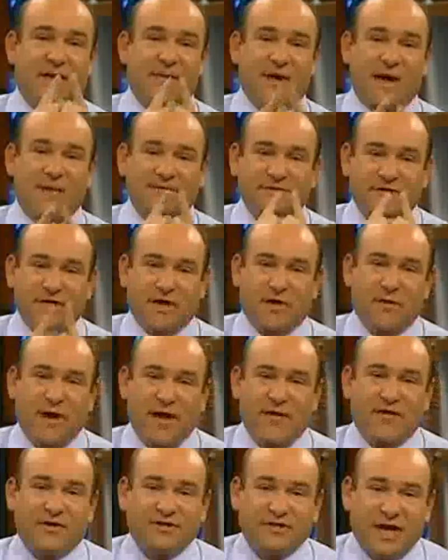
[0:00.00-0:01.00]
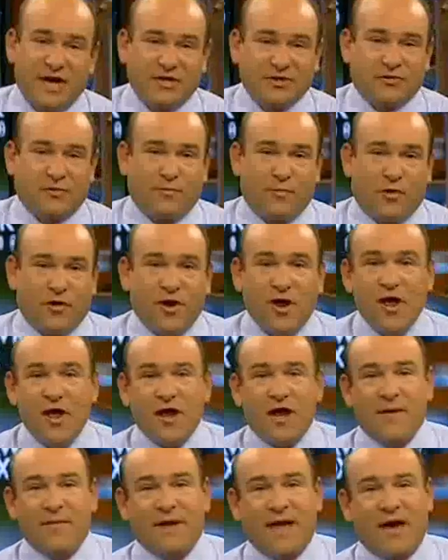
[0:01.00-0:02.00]
Coming up, stick around. The Challenger Report
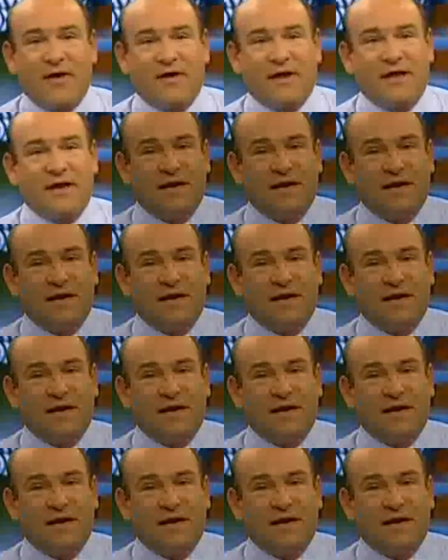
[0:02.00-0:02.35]
coming out